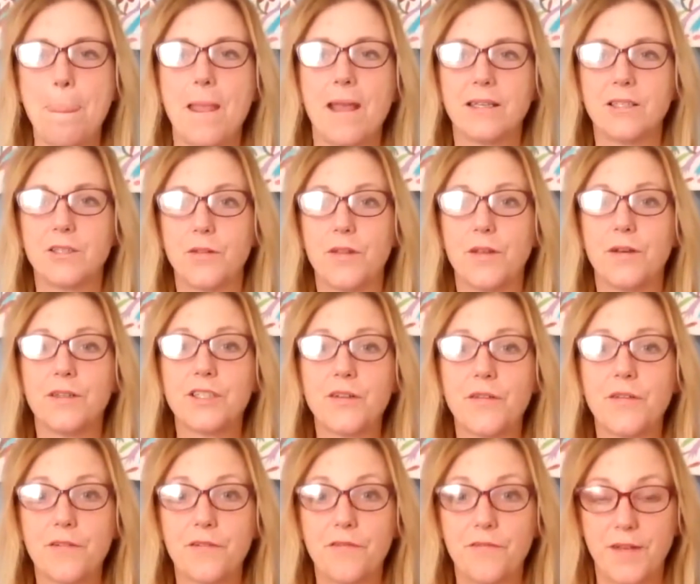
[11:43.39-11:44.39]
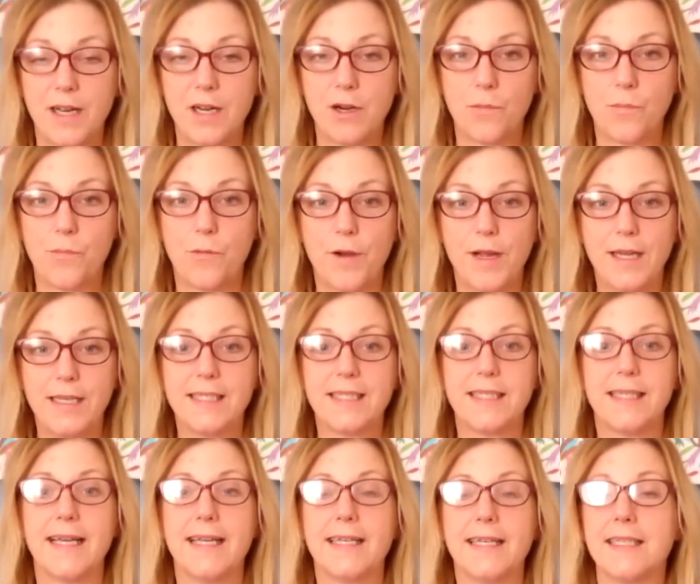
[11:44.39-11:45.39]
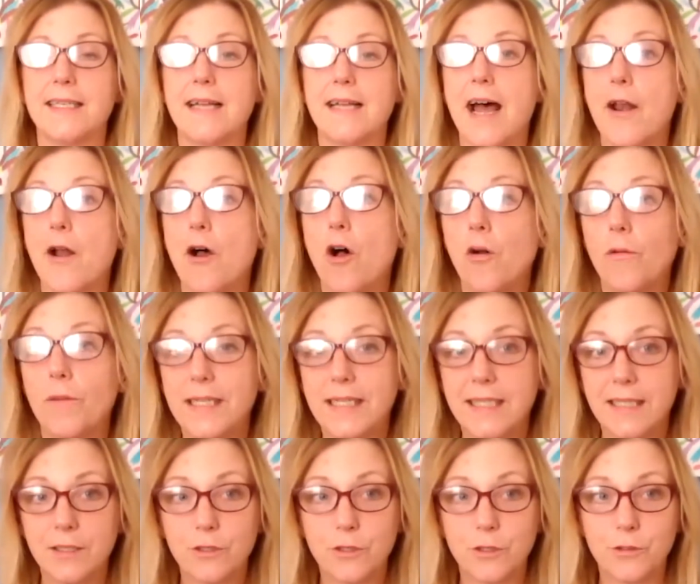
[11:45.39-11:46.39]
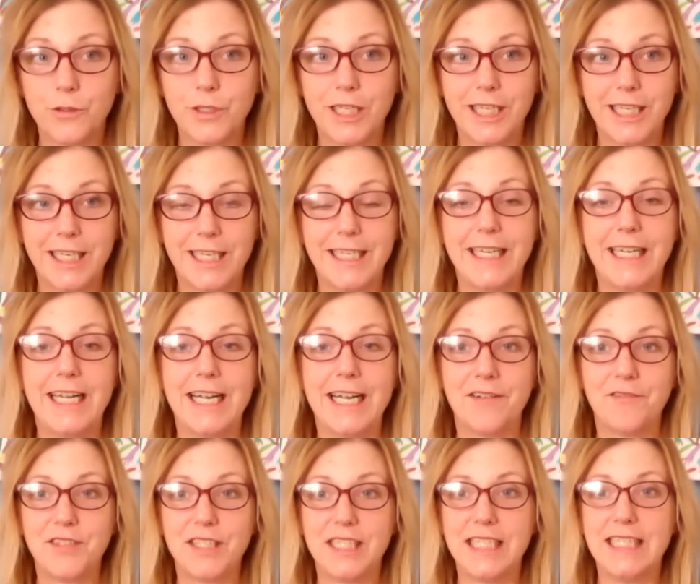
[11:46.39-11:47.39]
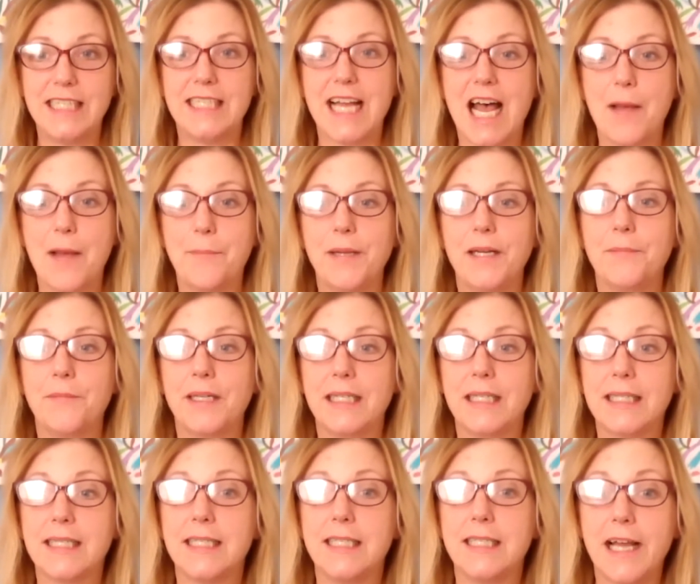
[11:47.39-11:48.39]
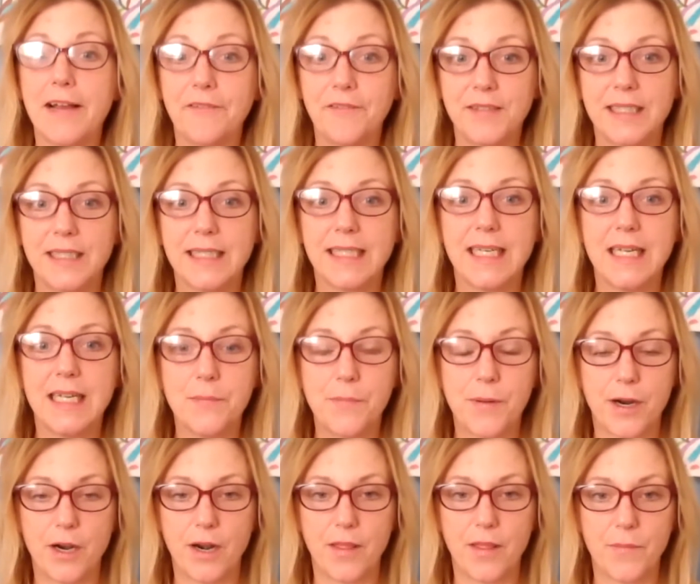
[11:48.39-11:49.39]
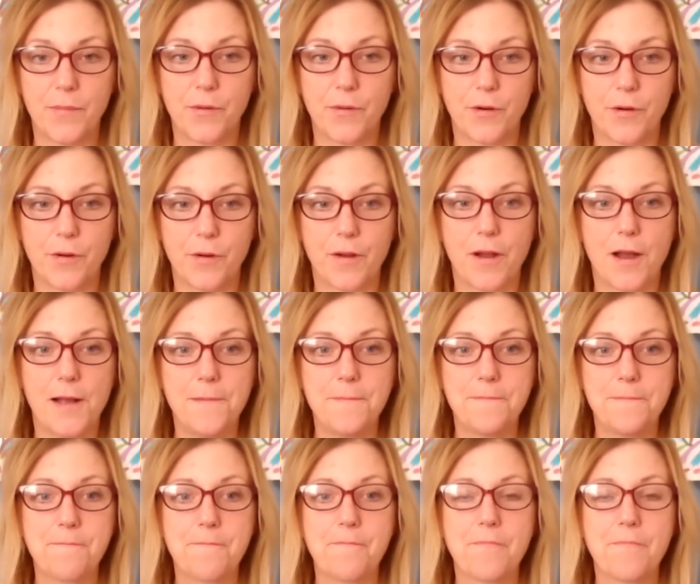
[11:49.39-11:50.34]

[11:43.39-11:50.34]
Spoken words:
So those are the finger points that's not always included in EFT tapping, but it's definitely a part of the protocol.